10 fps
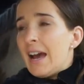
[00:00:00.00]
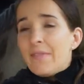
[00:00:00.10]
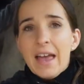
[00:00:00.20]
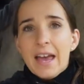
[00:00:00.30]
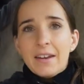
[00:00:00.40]

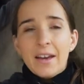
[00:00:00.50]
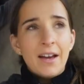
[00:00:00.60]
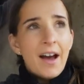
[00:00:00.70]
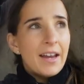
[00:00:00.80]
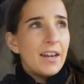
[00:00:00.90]
And then
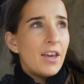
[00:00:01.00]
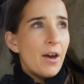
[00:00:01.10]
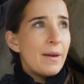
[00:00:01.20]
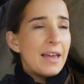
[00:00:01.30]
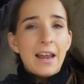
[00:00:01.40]
I'm gonna
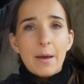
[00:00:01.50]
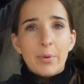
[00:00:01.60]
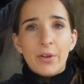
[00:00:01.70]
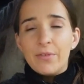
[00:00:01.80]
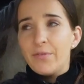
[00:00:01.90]
go in
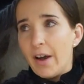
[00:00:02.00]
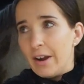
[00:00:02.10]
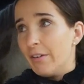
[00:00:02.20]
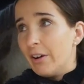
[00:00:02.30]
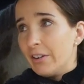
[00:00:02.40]
and put the
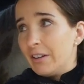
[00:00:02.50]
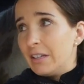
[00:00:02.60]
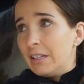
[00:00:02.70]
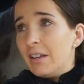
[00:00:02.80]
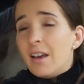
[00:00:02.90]
fire on.
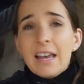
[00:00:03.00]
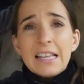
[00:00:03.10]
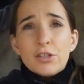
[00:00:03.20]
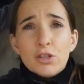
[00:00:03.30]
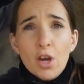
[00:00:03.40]

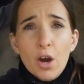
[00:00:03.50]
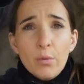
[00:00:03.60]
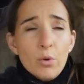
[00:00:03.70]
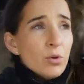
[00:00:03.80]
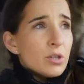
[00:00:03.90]
It's
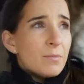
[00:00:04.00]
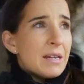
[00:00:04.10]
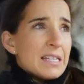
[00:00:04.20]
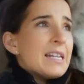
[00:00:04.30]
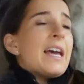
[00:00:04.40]
so
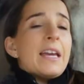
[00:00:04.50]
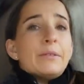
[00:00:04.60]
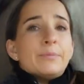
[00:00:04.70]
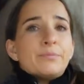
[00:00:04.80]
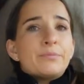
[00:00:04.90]
autumny today.